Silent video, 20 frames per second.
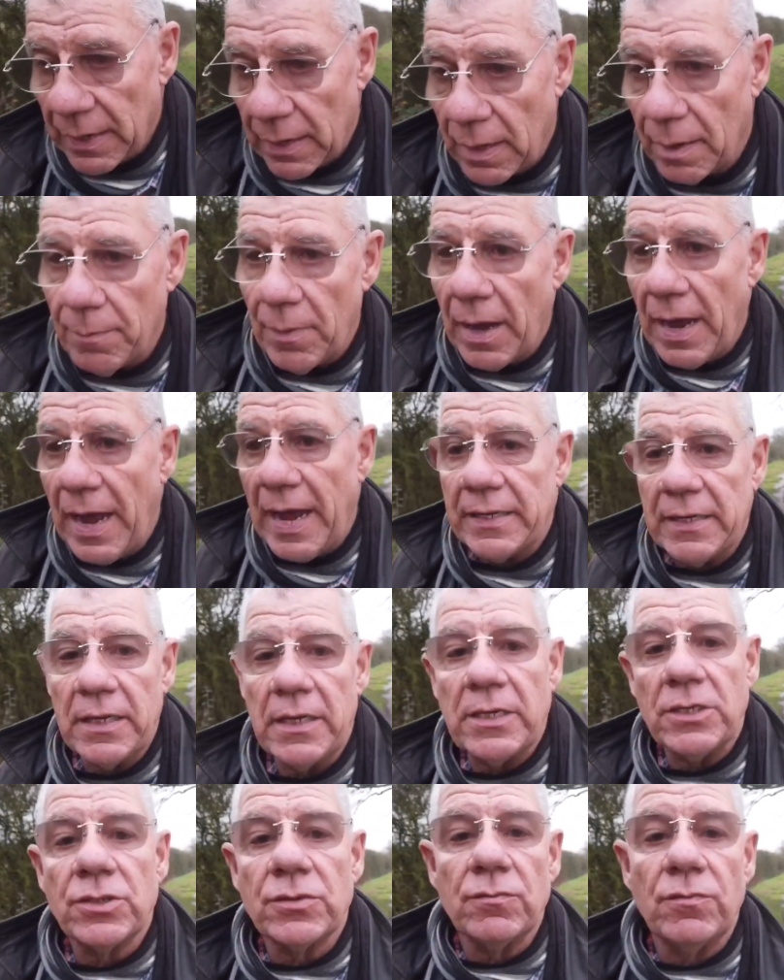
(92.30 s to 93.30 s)
um, I had an
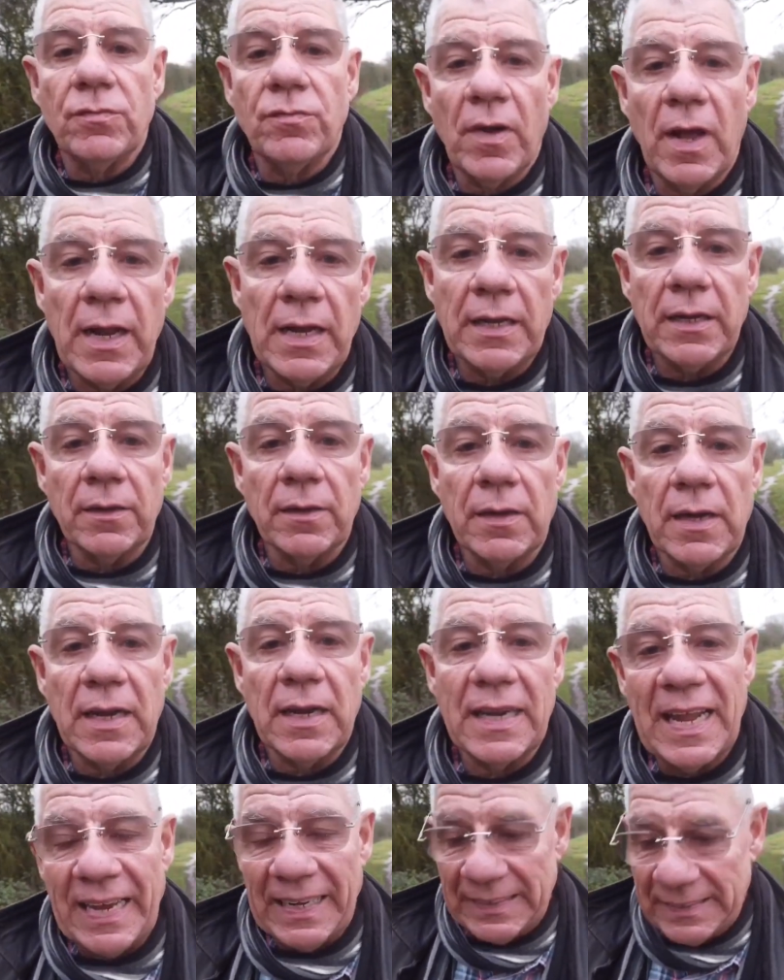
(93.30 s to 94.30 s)
engine failure and
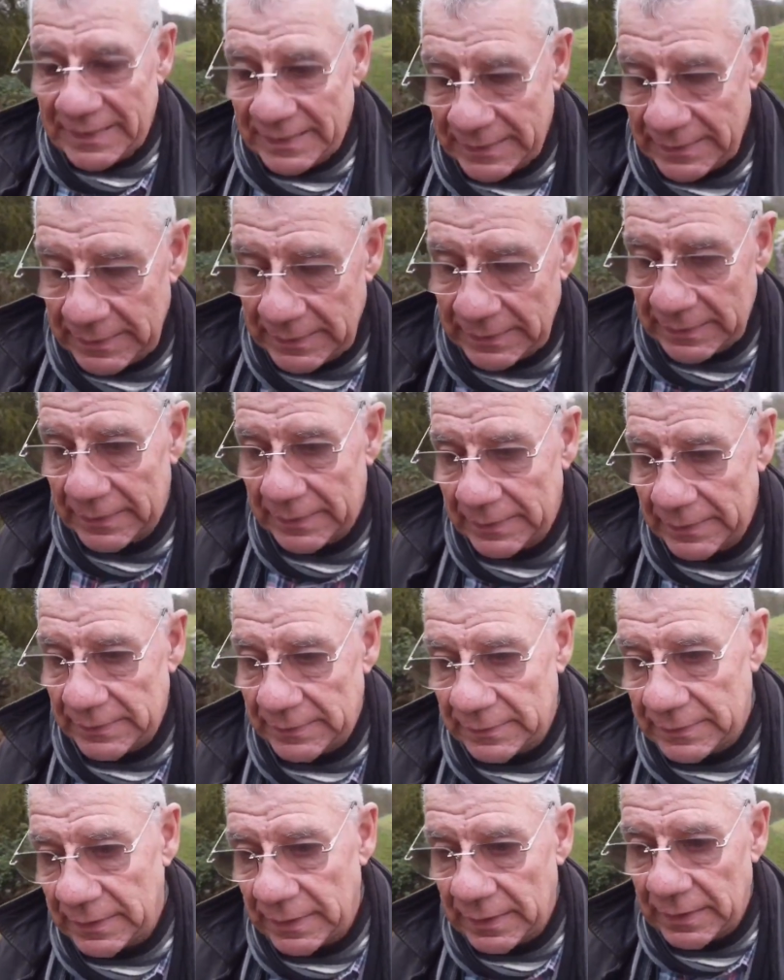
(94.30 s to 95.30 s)
I landed
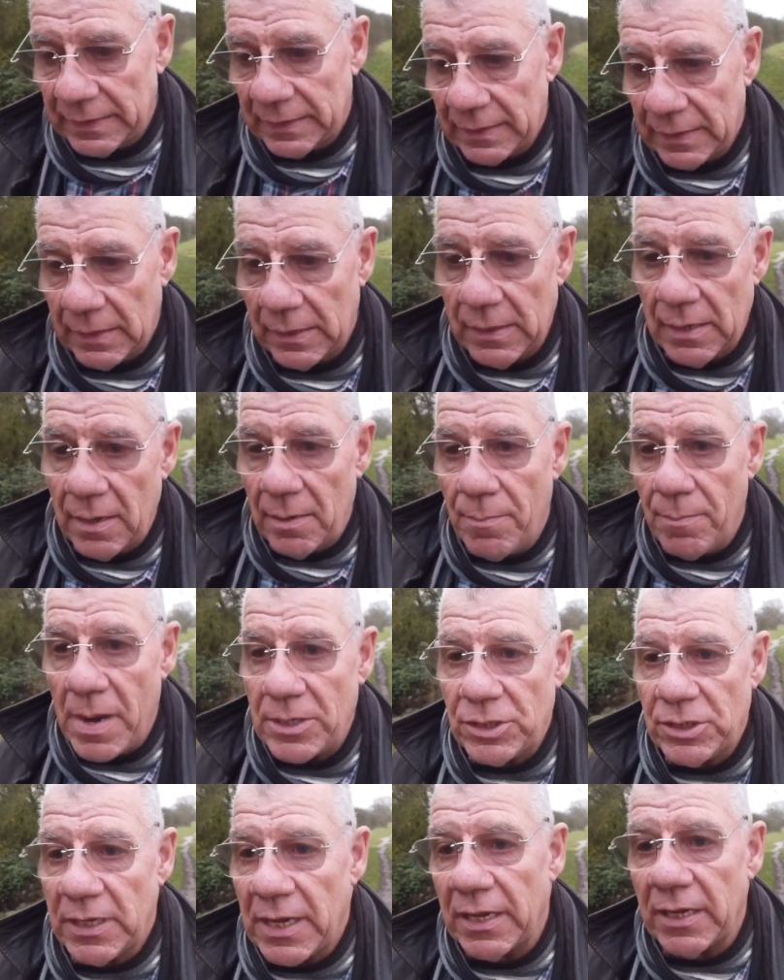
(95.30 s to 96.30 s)
and uh,
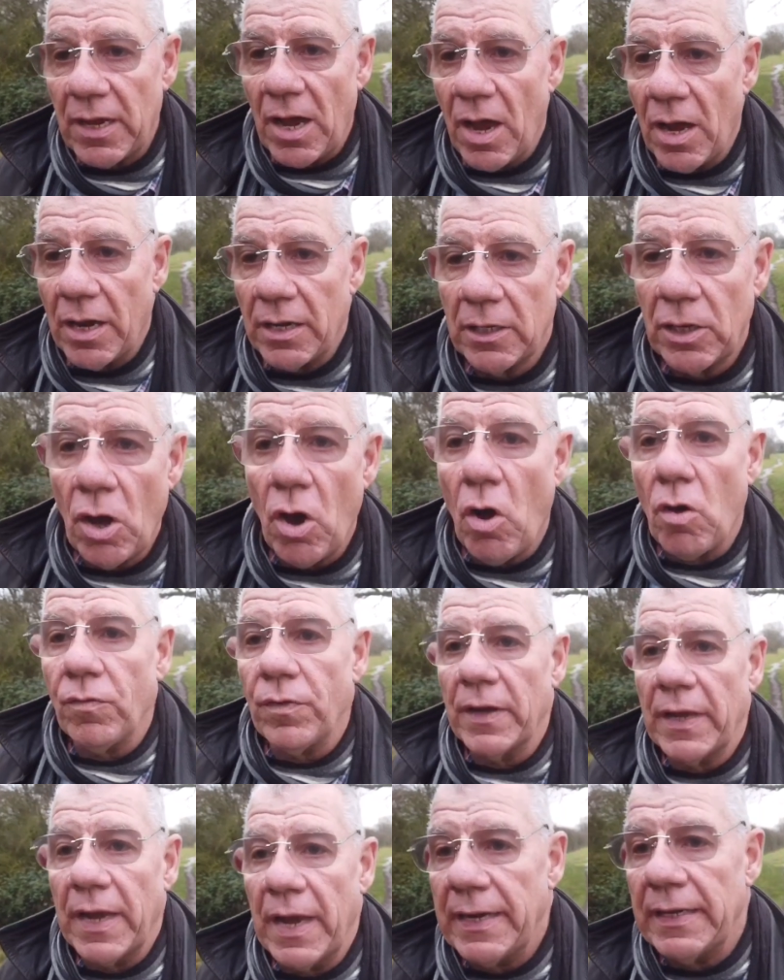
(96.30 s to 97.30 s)
managed to get going and got off
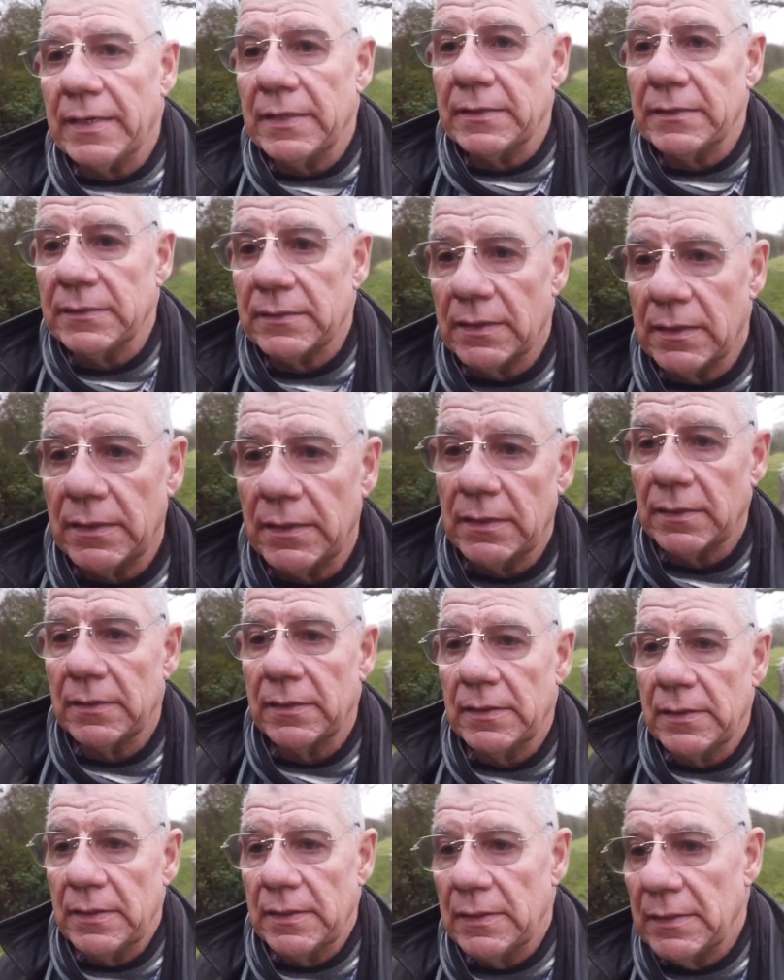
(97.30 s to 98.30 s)
again. And uh,
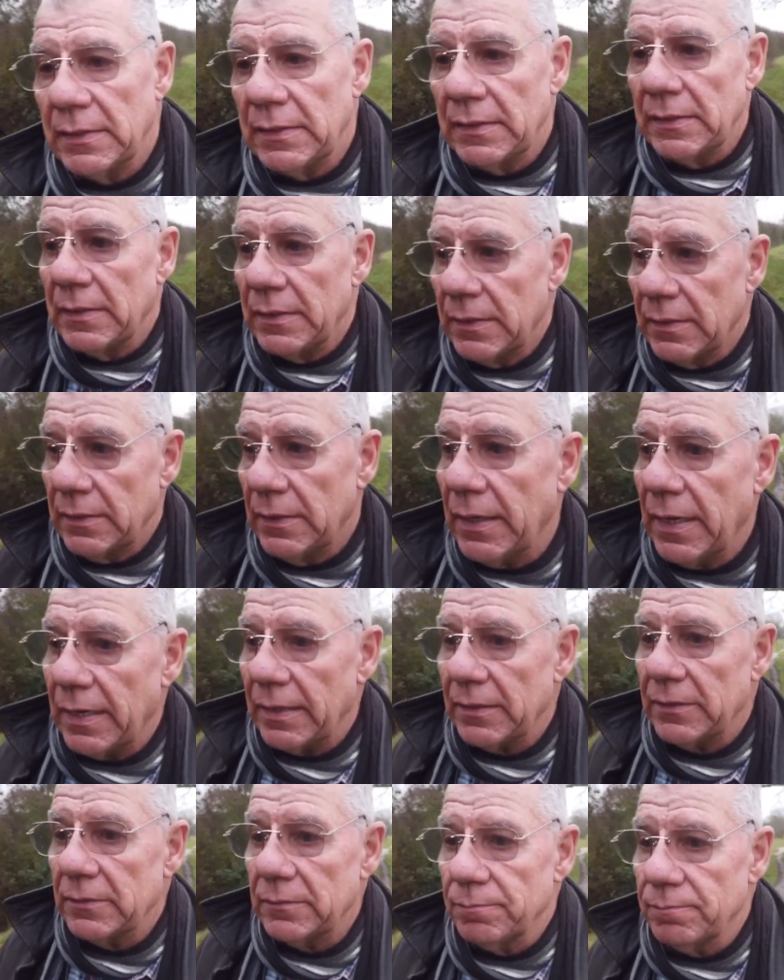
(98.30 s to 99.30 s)

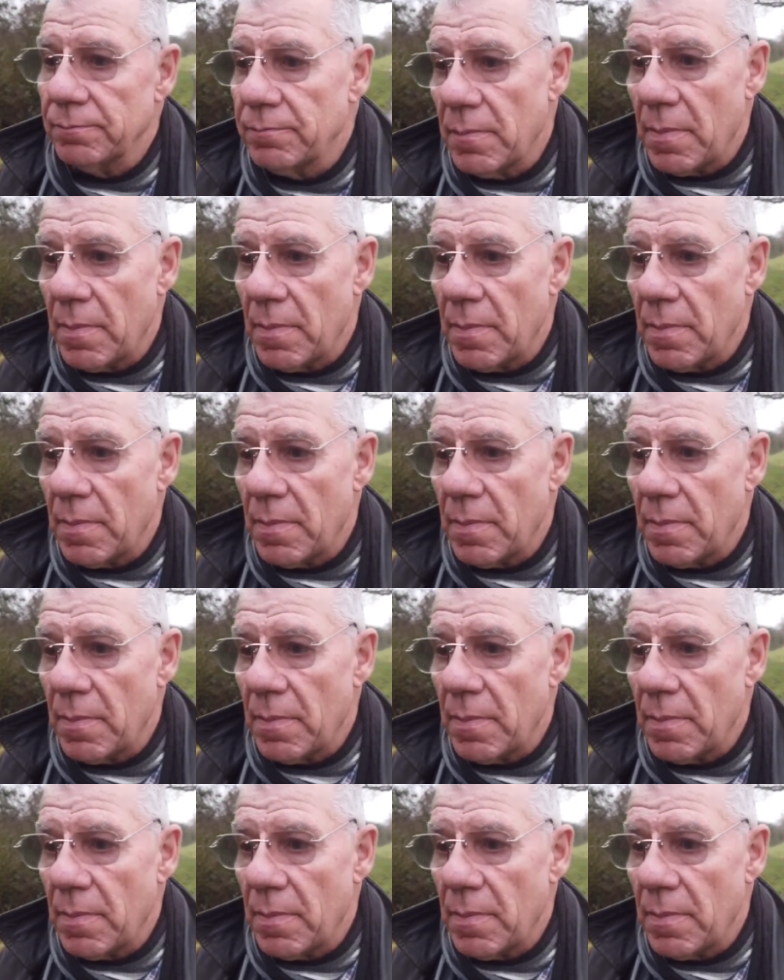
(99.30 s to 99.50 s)
yes,